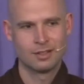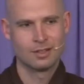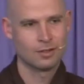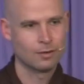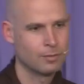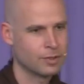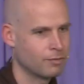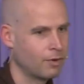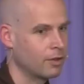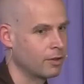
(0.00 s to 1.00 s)
go much
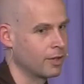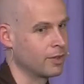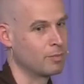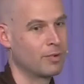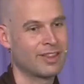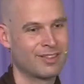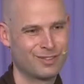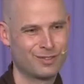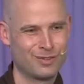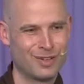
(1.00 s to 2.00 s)
farther than the
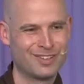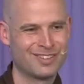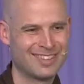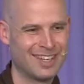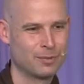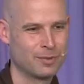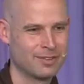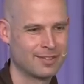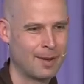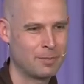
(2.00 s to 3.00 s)
breath to understand what
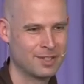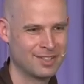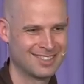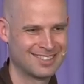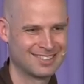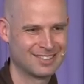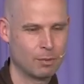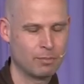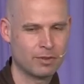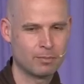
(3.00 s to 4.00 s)
is happening. Our
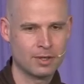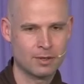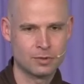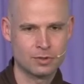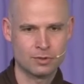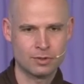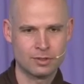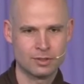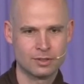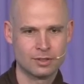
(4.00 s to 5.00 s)
breath becomes short,
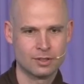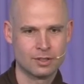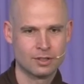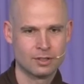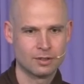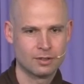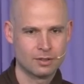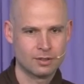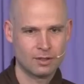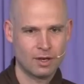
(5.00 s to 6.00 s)

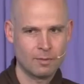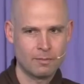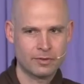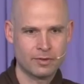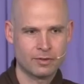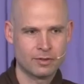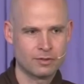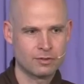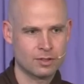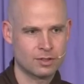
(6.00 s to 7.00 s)
our muscles
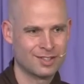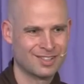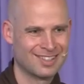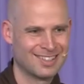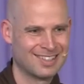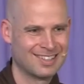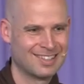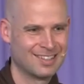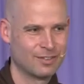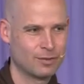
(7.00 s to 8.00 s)
constrict.
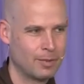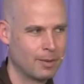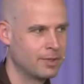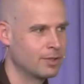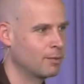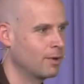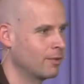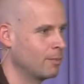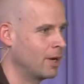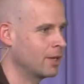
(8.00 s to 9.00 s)
So by being aware of
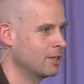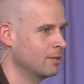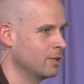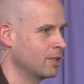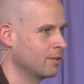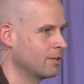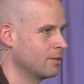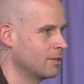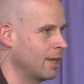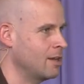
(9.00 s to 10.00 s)
the body, we can
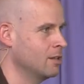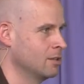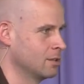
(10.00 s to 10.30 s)
tell